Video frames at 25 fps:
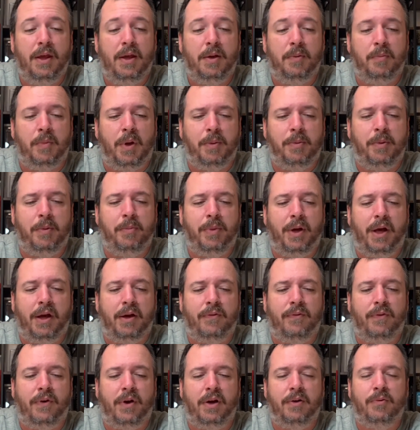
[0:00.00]
maybe
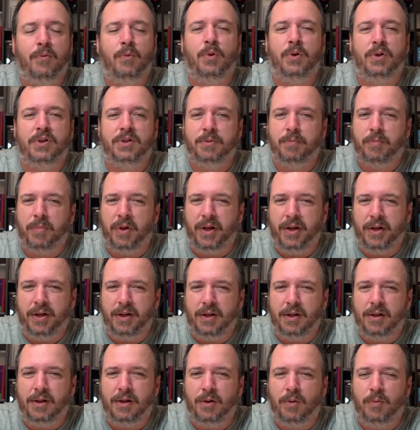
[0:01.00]
bag 5 will explain
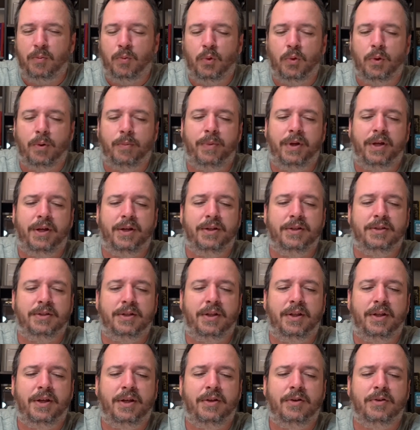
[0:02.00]
it a little more, because
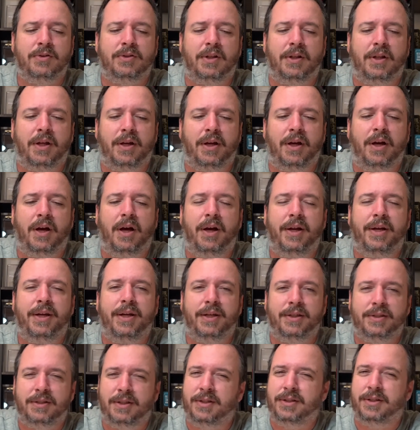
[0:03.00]
I think there's a lot of
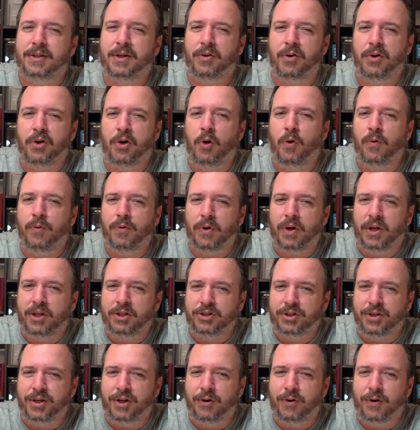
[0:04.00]
unnecessary
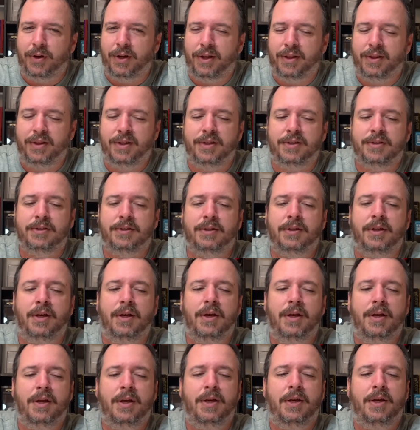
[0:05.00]
over-engineering in this.
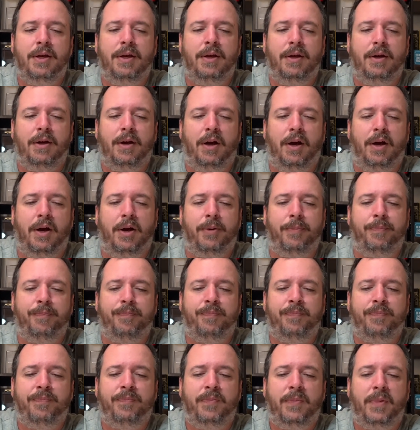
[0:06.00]

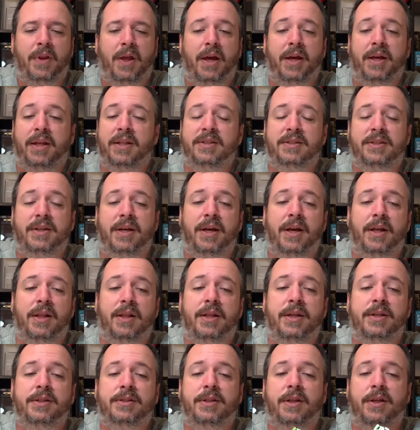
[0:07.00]
I can say at
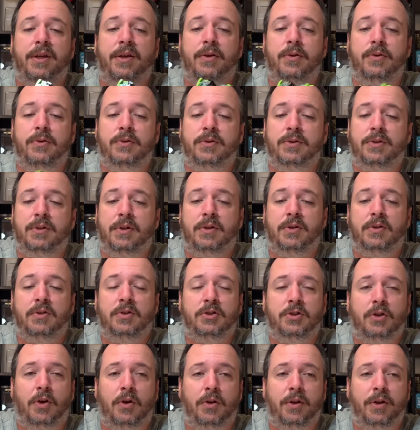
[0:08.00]
least they use
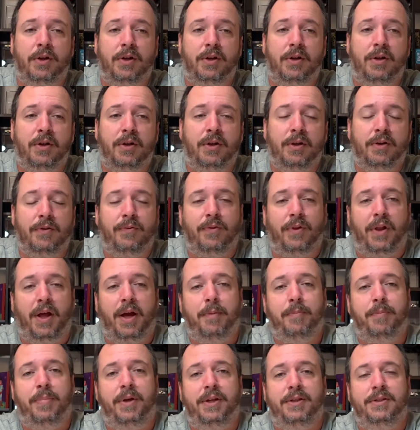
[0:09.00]
solid
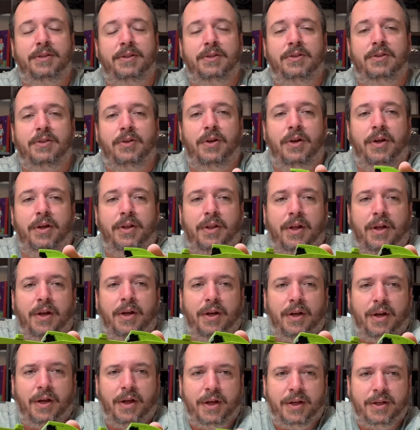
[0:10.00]
flat pieces so you get
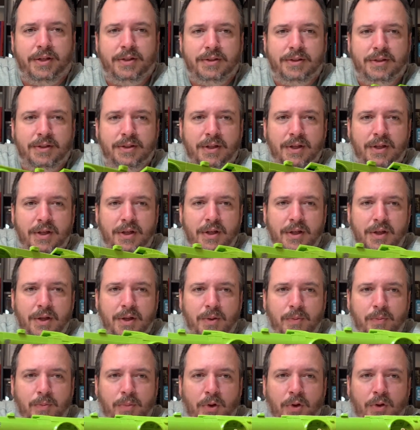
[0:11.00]
that nice,
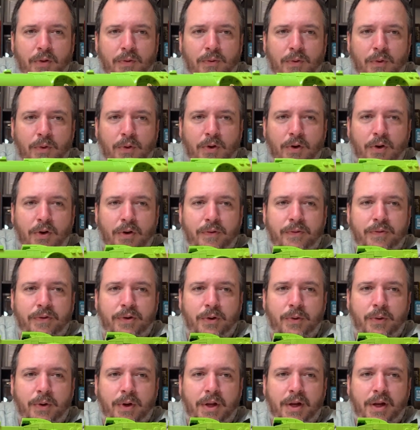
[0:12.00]
beautiful curve
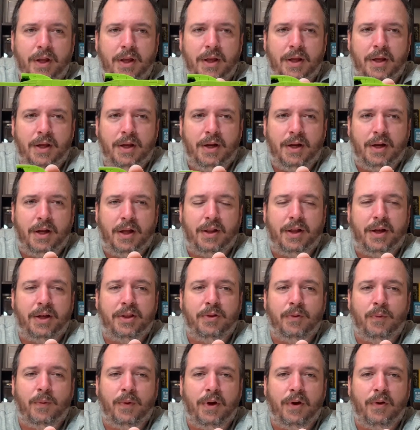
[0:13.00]
to it. Not like
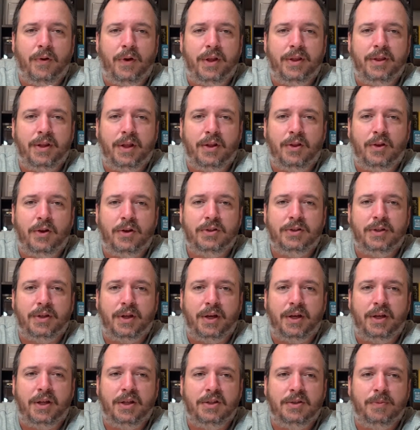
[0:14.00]
the rear end that looks
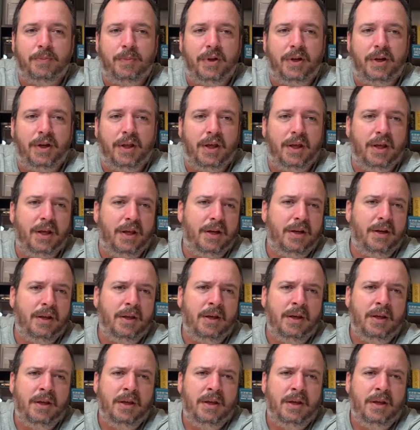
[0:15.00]
like it's been hit